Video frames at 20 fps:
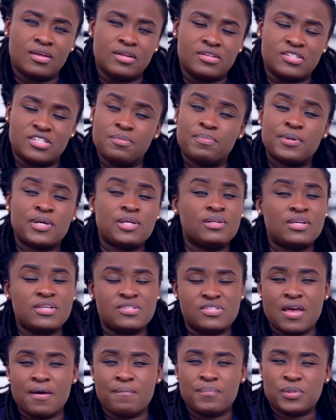A typical
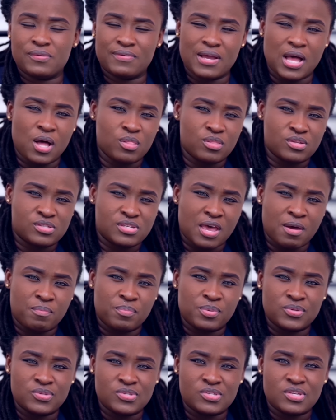example of how this
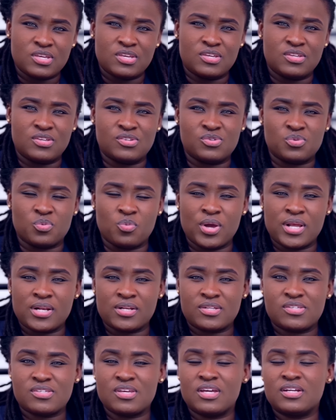happens is
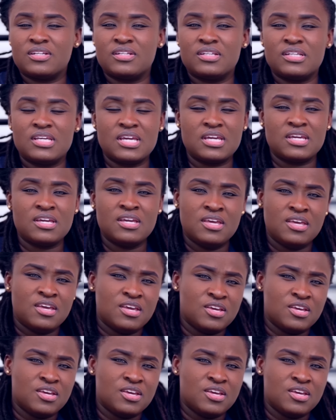when suddenly,